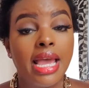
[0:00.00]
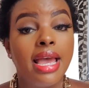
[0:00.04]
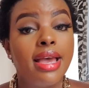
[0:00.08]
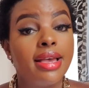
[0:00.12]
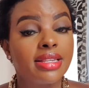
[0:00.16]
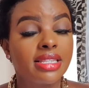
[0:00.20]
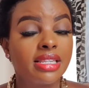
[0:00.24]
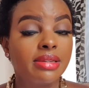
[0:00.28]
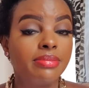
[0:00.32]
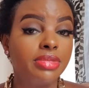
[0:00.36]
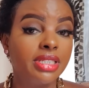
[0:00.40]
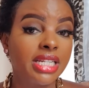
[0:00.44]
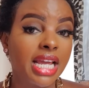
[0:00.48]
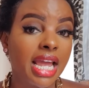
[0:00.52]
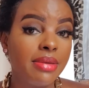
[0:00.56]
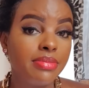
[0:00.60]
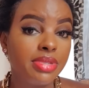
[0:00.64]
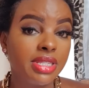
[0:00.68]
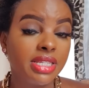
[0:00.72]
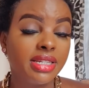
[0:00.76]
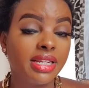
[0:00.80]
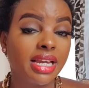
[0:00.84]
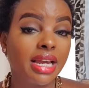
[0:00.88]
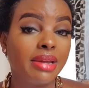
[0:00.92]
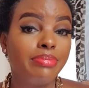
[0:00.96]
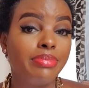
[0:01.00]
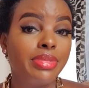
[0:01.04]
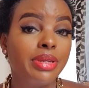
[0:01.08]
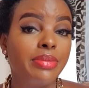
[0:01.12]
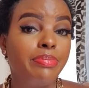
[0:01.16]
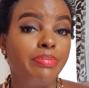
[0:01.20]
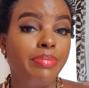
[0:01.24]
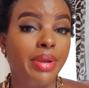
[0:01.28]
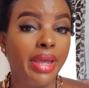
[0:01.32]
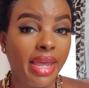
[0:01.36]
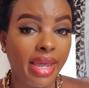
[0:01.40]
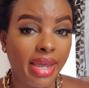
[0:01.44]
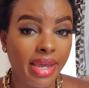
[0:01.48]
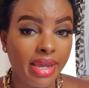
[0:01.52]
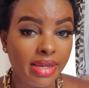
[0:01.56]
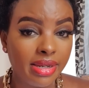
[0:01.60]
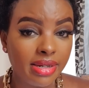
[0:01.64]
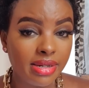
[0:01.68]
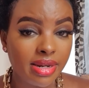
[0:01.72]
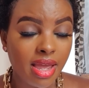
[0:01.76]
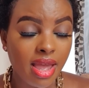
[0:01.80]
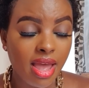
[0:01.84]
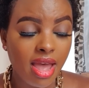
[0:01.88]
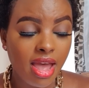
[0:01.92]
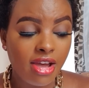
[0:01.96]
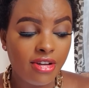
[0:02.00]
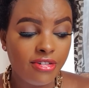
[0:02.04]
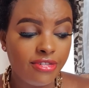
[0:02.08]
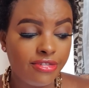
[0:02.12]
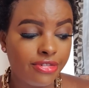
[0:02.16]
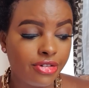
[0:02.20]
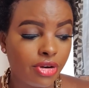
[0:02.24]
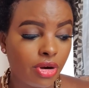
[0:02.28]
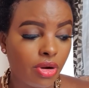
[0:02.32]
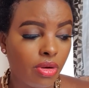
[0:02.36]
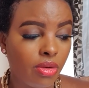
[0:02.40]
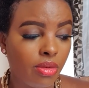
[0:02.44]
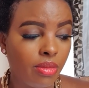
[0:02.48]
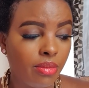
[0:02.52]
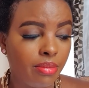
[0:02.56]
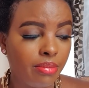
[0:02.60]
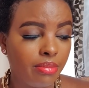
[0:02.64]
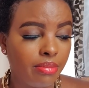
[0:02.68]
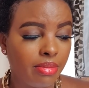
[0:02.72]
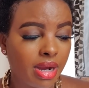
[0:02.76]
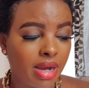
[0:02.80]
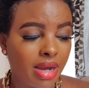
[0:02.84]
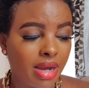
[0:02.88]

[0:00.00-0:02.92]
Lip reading: Sometimes it can be pain from